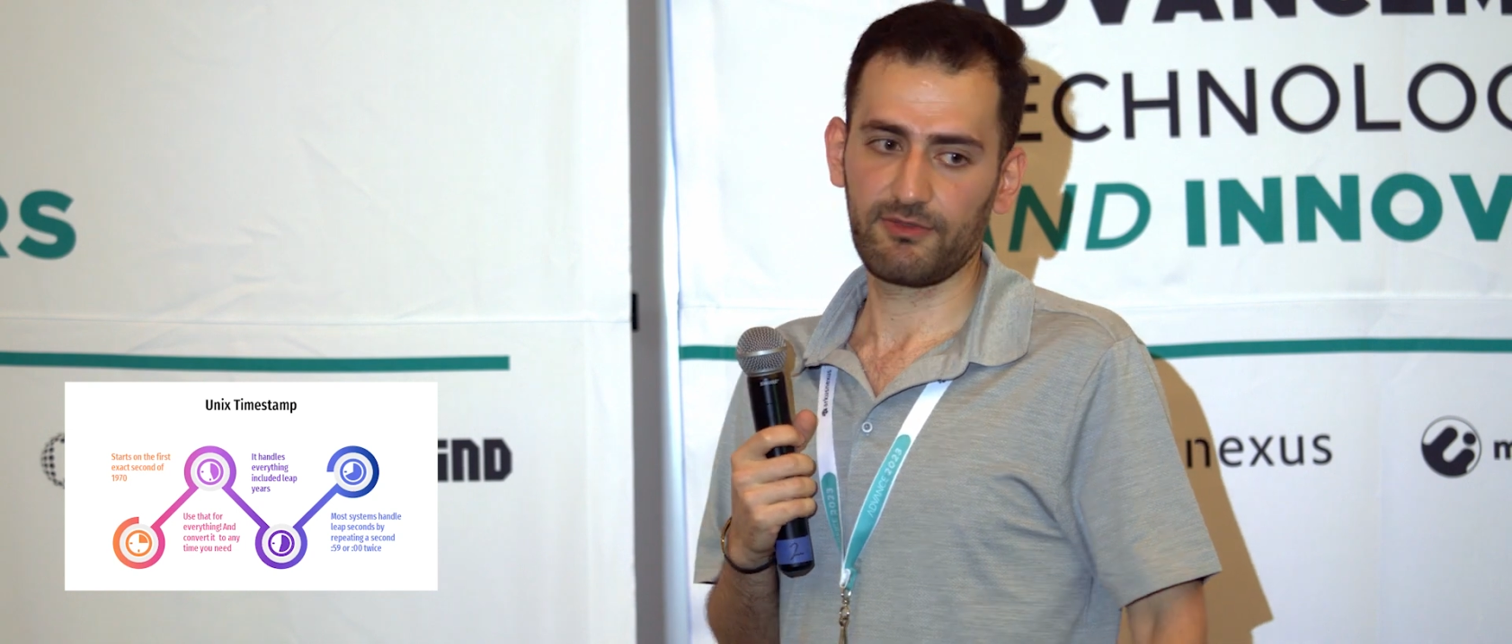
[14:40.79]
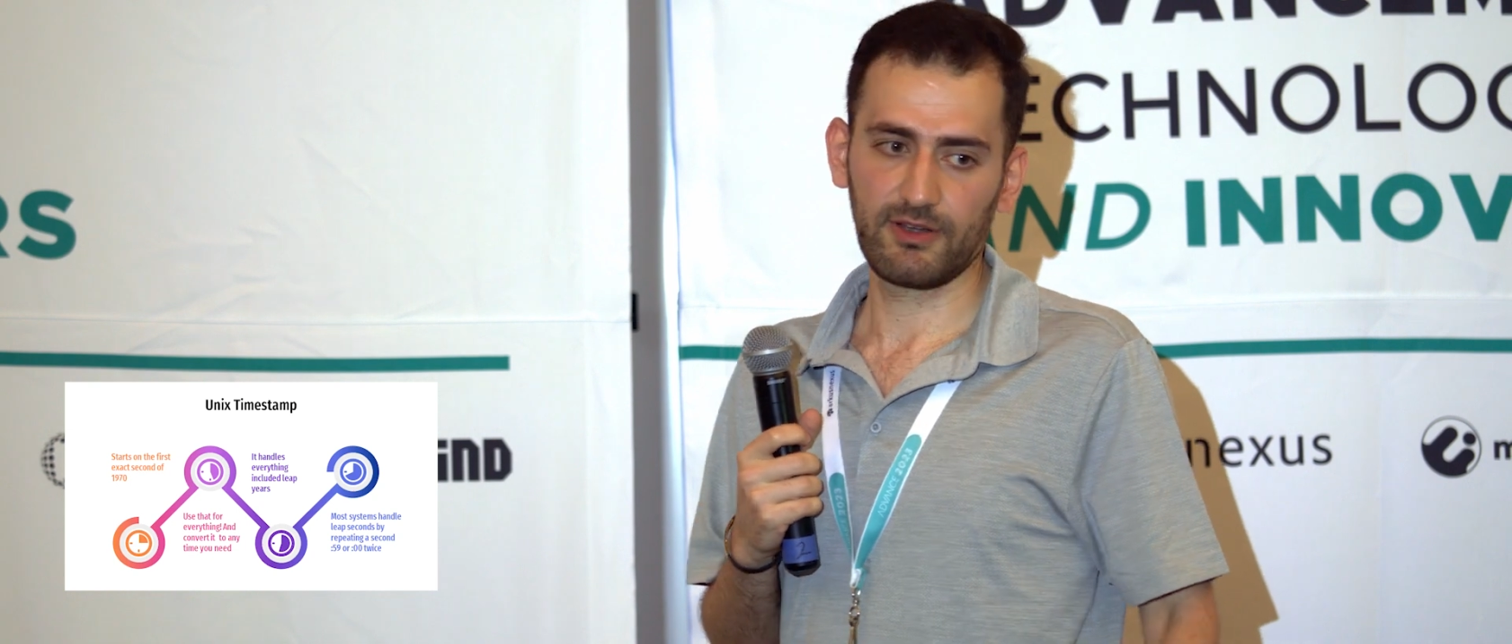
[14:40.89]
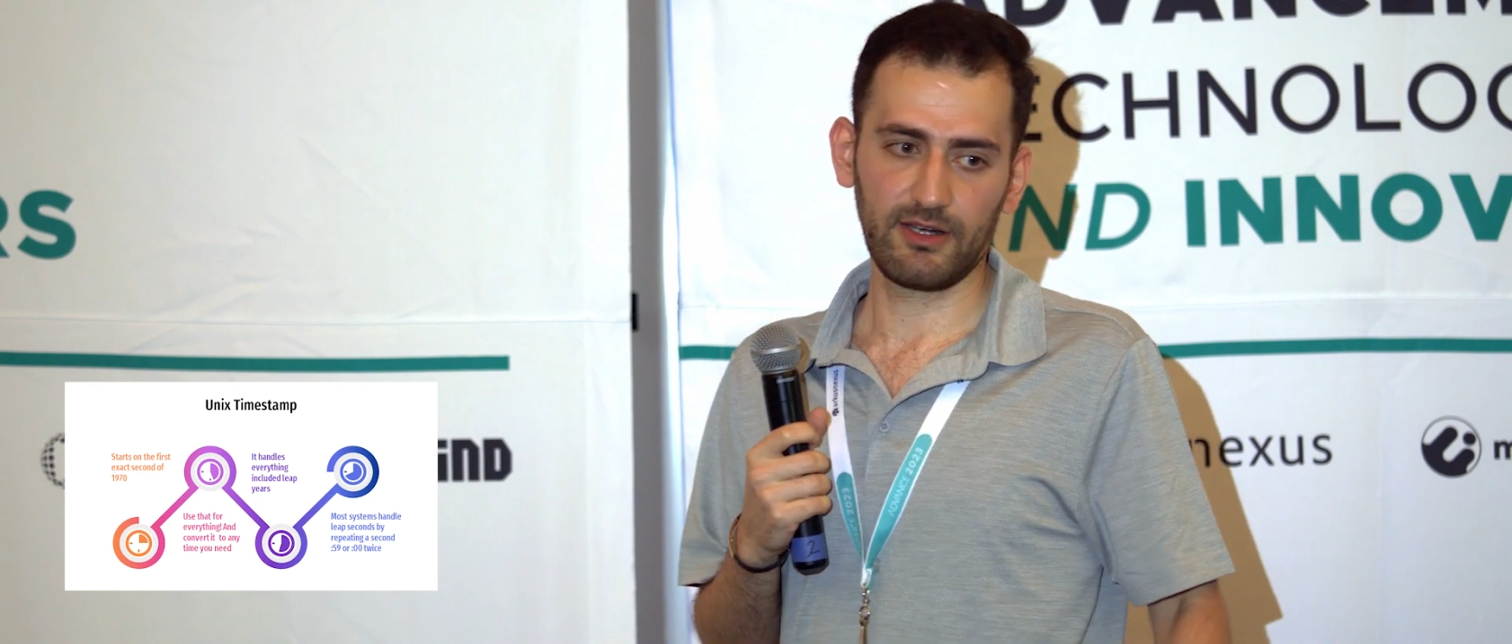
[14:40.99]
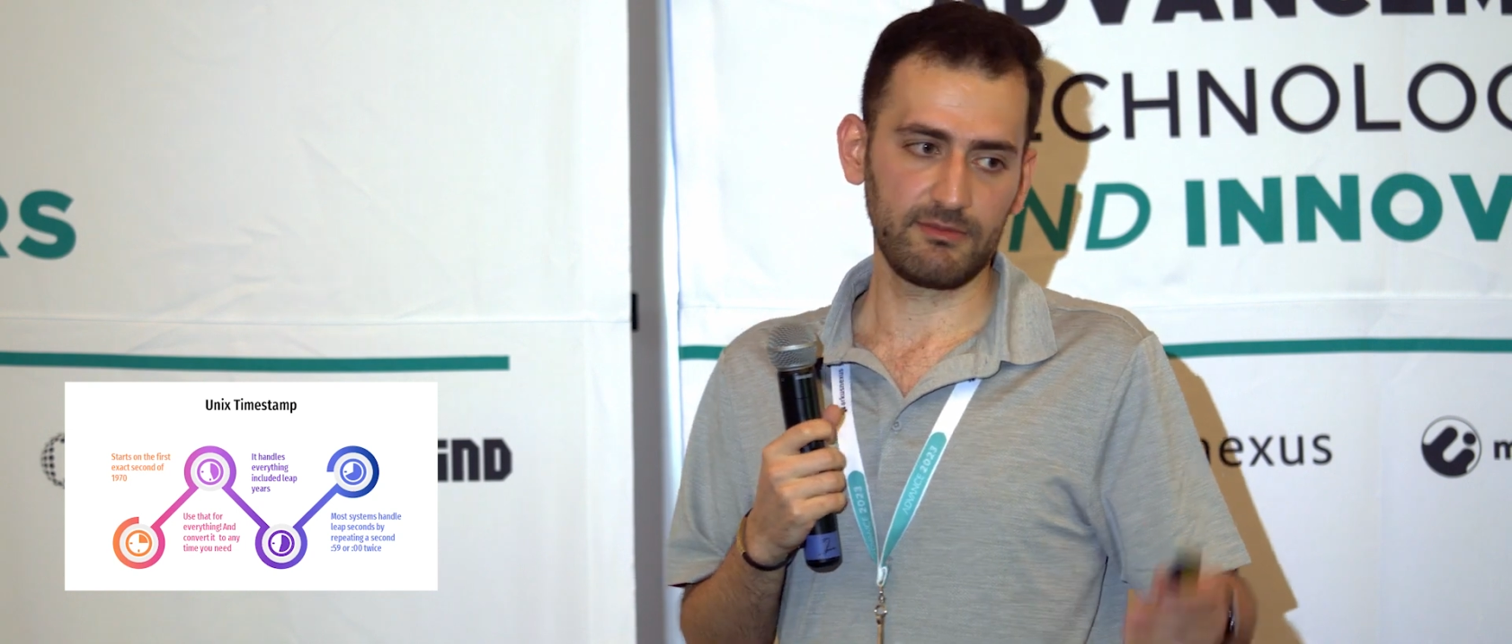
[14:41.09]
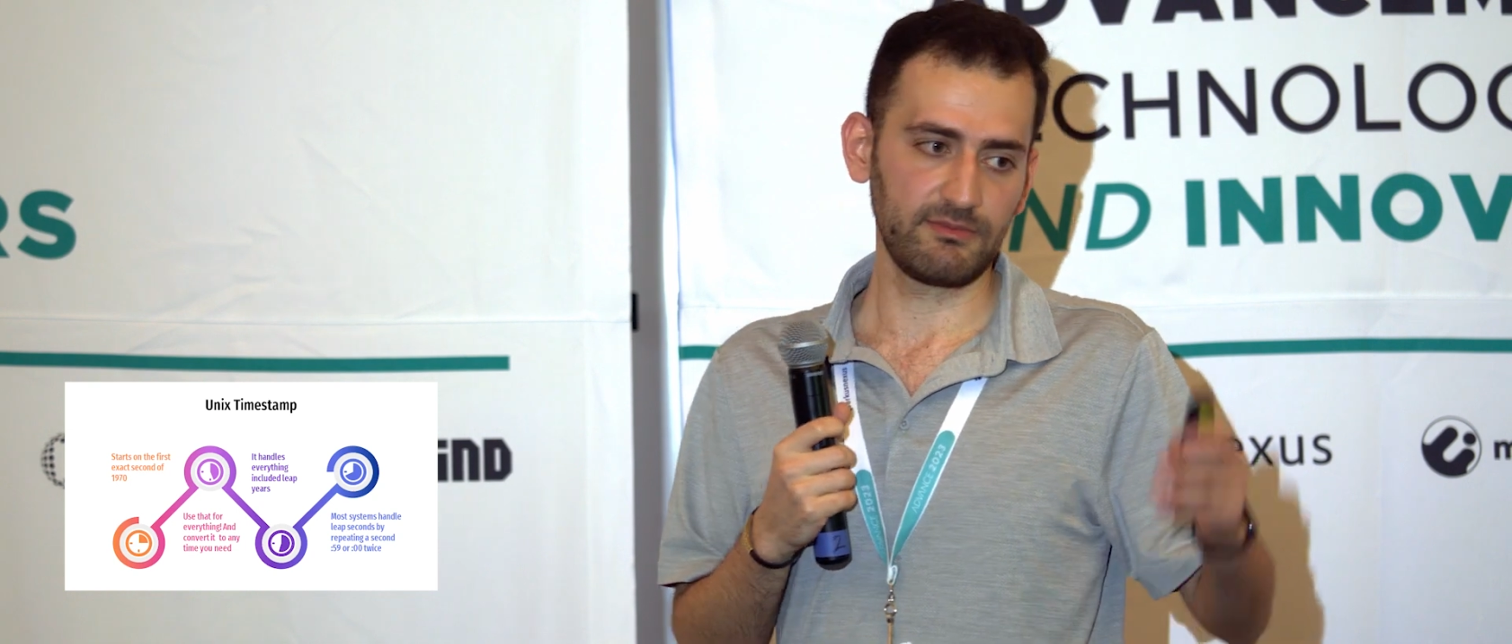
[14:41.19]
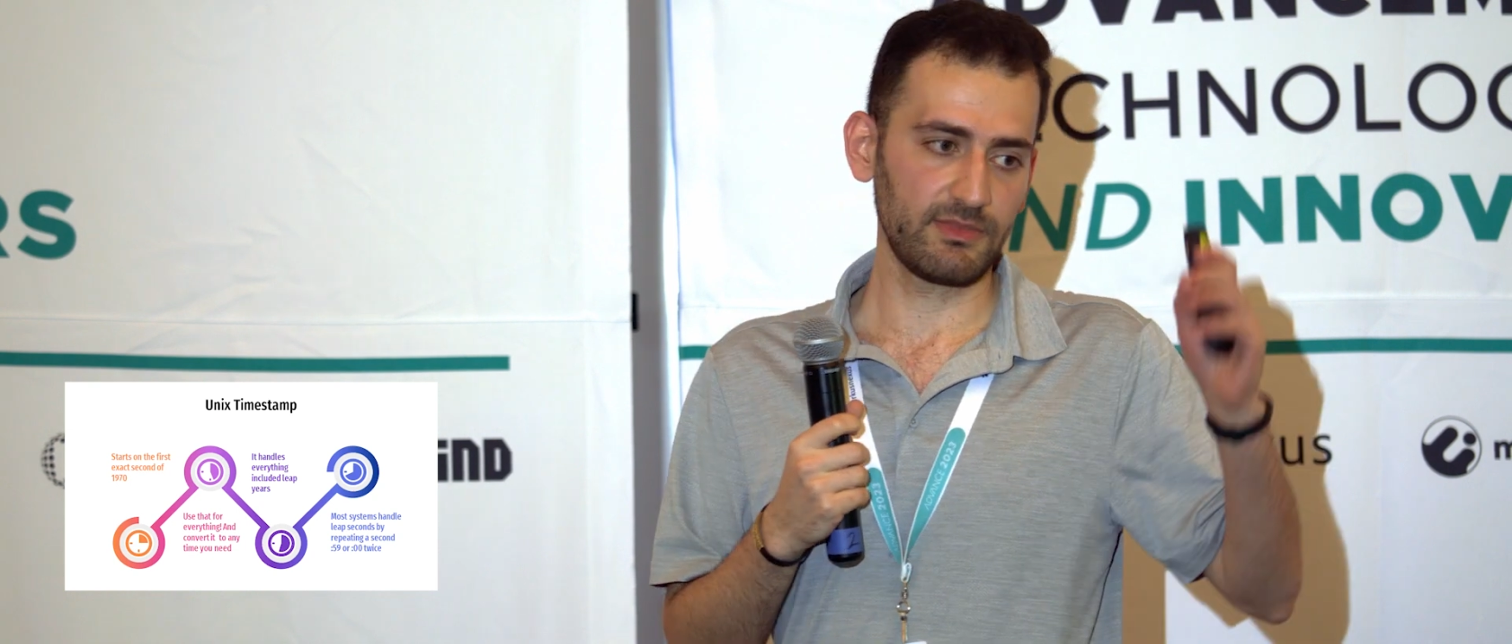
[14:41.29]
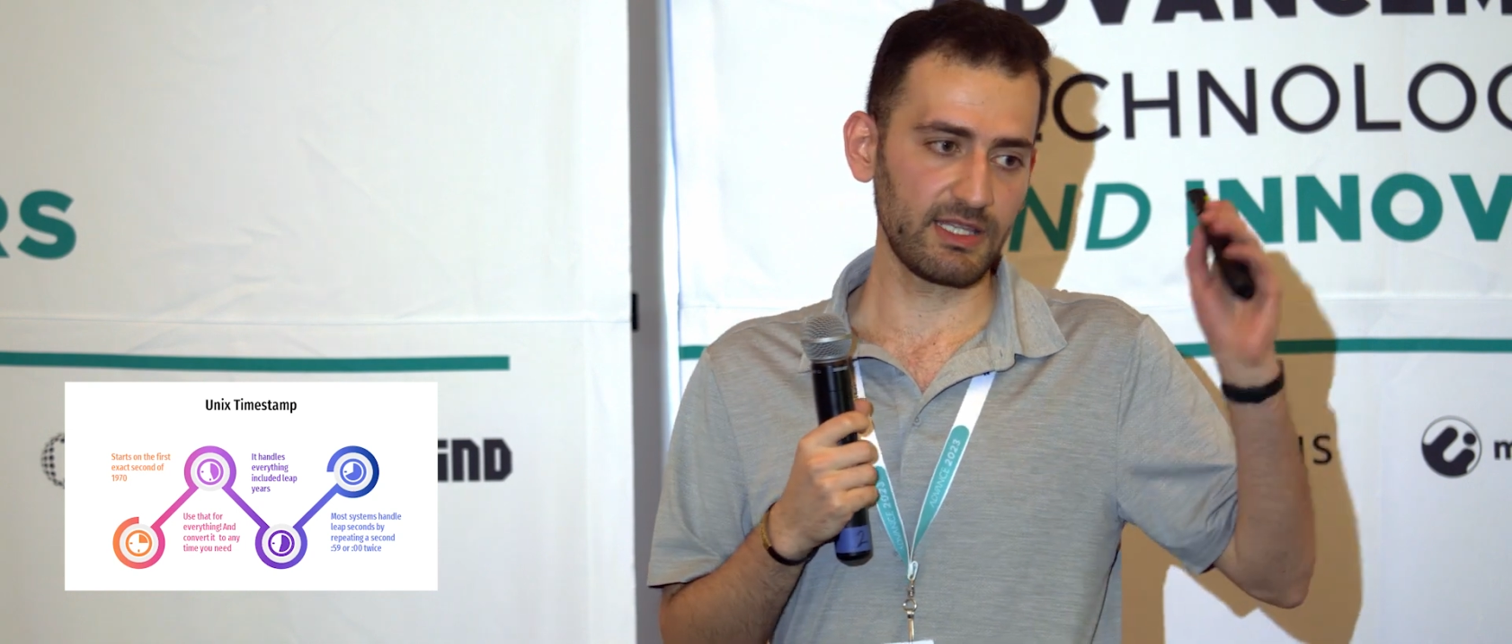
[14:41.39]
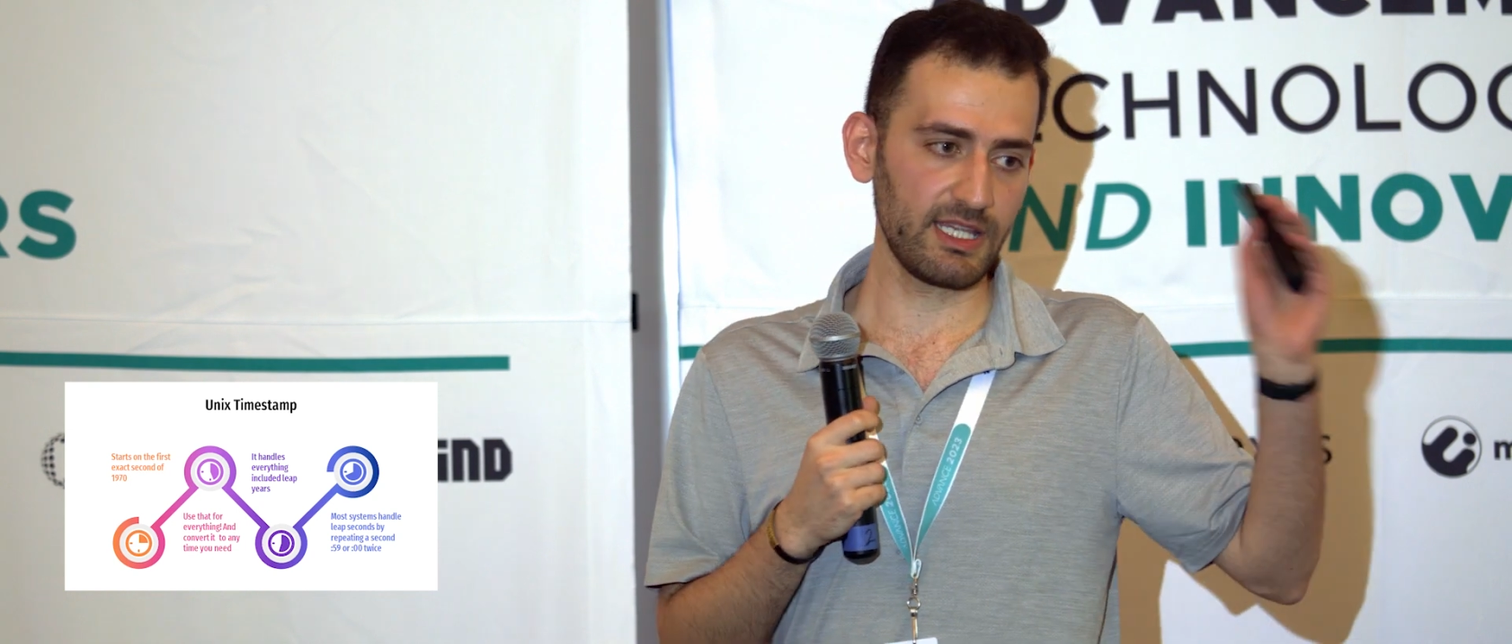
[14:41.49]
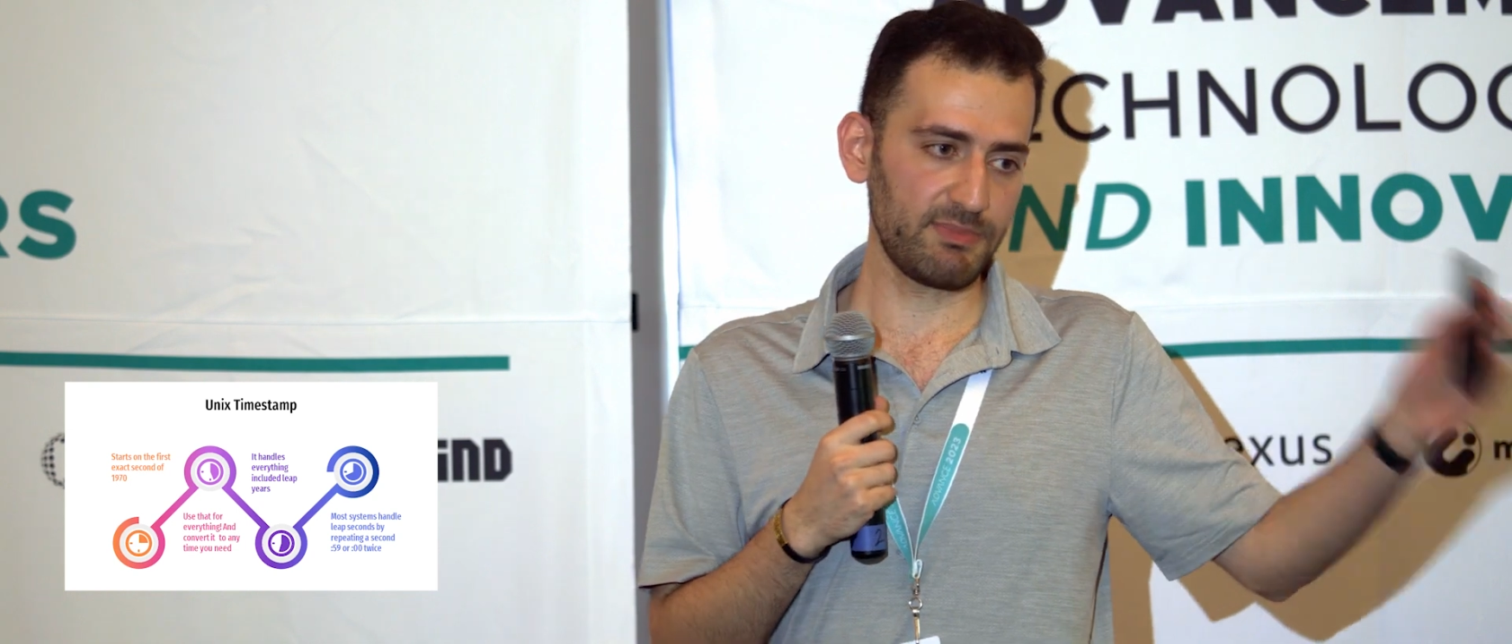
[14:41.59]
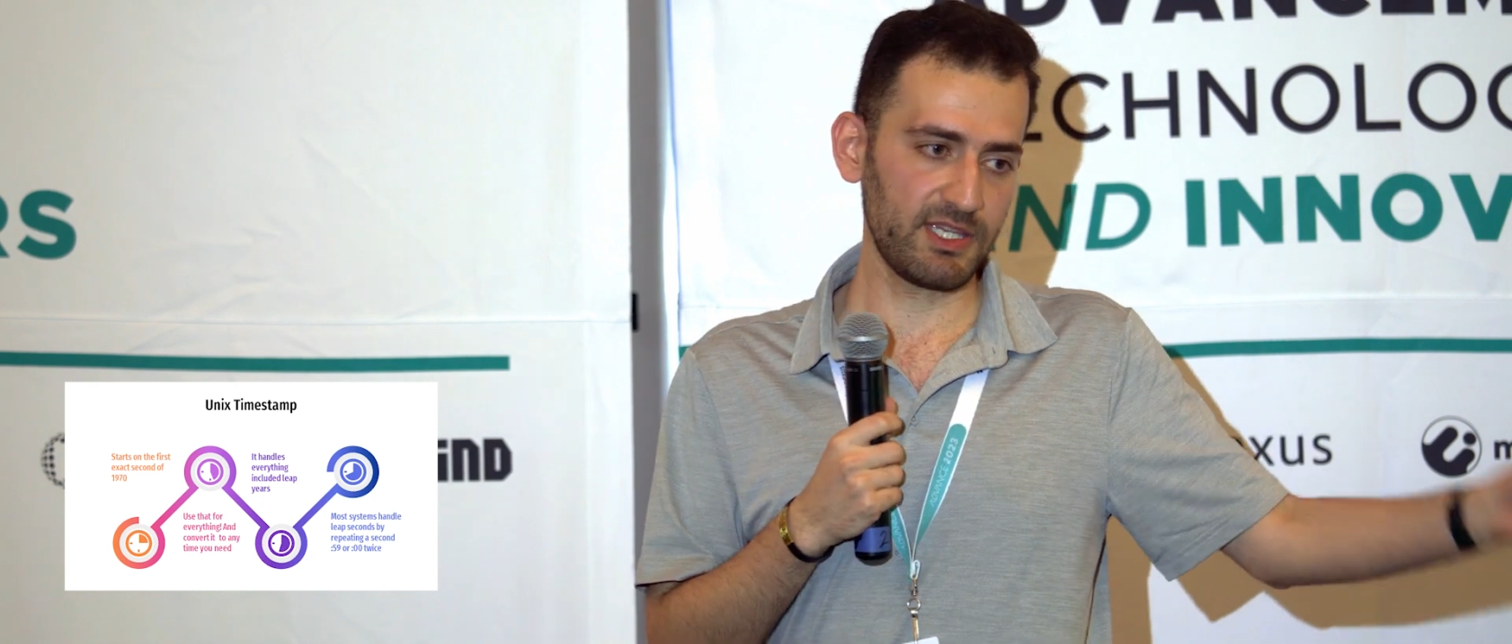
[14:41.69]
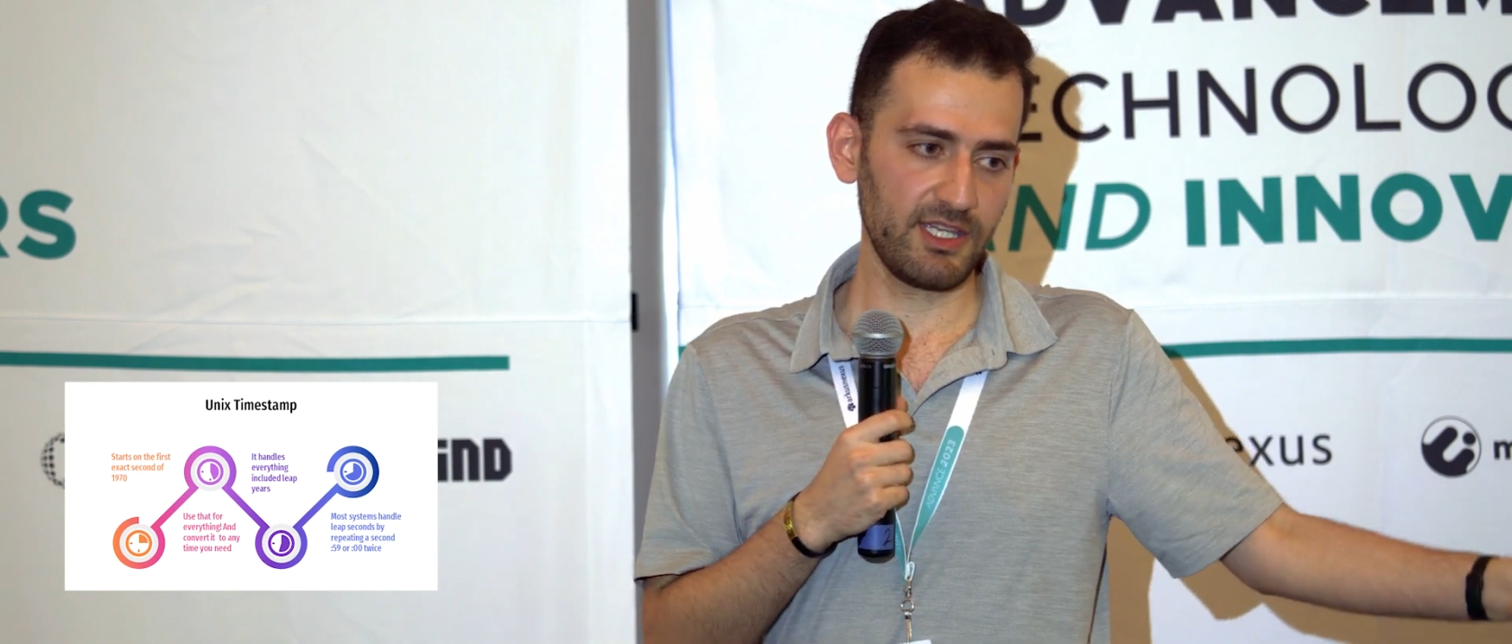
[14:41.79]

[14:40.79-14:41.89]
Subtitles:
from leap